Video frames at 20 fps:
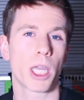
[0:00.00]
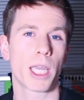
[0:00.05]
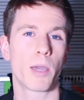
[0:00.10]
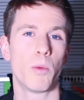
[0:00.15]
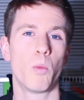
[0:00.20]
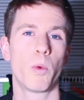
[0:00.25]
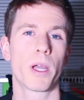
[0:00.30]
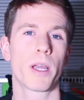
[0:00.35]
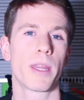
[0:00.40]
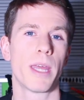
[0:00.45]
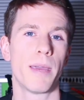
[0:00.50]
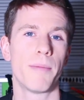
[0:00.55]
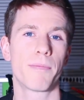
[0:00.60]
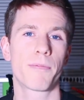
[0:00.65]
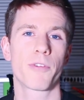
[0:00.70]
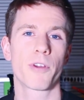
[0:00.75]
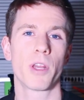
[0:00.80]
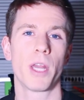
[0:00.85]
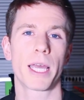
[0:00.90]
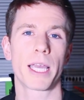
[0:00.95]
I can wear them
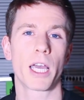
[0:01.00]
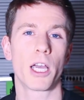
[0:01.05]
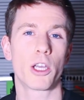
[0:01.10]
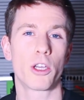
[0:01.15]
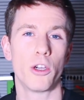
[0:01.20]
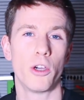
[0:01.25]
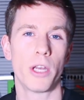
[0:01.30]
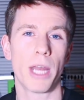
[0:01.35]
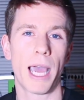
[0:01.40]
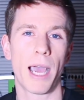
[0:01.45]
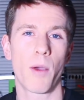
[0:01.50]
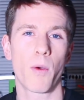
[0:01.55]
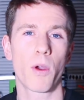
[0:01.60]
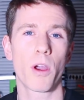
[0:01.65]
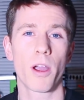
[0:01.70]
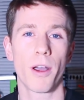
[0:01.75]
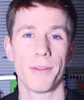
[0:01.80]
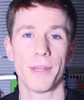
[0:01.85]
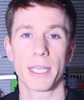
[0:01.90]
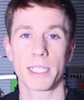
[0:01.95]
for like a good
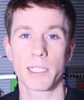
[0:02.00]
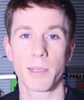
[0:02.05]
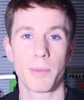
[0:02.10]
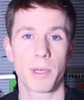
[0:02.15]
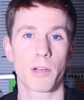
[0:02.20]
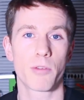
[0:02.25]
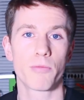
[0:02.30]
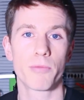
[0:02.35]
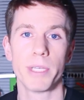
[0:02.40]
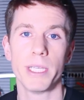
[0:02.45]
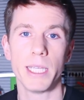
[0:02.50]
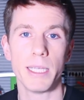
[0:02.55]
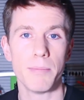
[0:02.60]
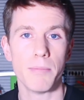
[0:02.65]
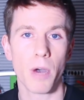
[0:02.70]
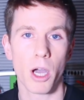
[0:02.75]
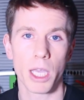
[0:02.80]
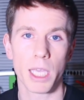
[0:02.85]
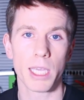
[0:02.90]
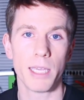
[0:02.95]
hour unless I'm in a really
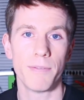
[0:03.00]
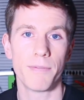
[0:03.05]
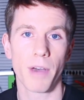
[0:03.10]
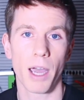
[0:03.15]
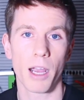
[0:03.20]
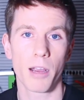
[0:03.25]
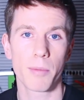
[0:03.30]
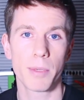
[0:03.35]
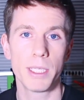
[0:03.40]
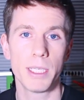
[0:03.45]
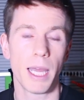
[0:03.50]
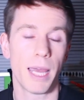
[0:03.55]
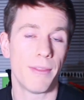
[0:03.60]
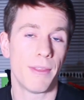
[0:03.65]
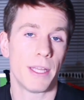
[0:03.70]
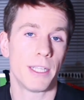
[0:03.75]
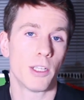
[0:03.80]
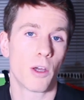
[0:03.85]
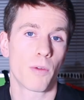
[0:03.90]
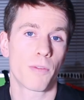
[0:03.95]
muggy environment,
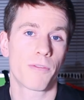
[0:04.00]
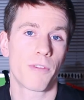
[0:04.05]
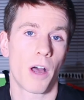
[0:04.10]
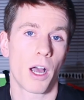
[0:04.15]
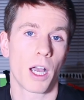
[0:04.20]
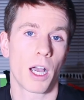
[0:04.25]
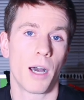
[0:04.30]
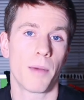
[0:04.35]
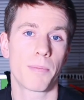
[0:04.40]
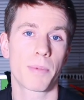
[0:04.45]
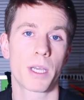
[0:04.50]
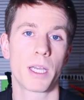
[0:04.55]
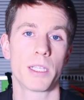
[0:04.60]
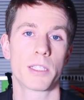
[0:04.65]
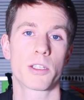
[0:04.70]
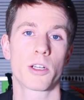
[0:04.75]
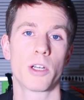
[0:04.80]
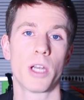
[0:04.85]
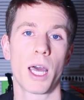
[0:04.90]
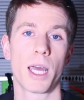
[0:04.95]
and they don't fog up
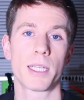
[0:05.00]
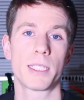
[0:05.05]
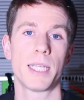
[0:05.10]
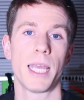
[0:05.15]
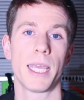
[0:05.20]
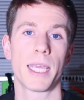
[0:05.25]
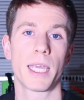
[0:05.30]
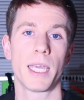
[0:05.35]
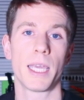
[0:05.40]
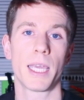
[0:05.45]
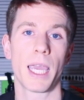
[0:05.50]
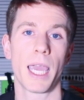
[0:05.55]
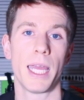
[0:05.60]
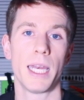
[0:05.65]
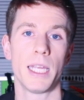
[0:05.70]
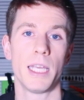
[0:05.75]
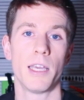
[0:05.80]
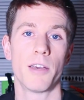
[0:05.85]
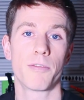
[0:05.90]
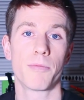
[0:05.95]
because they're not taking
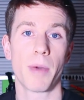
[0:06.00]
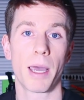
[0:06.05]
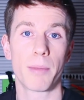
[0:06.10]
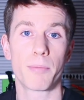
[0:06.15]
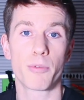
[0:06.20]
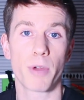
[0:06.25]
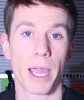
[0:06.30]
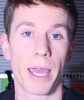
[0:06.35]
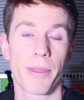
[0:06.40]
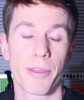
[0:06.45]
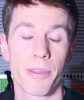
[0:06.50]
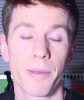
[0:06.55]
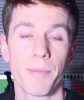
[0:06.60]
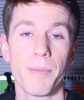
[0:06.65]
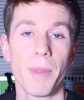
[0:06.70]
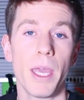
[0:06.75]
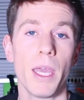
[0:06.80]
any of my breath.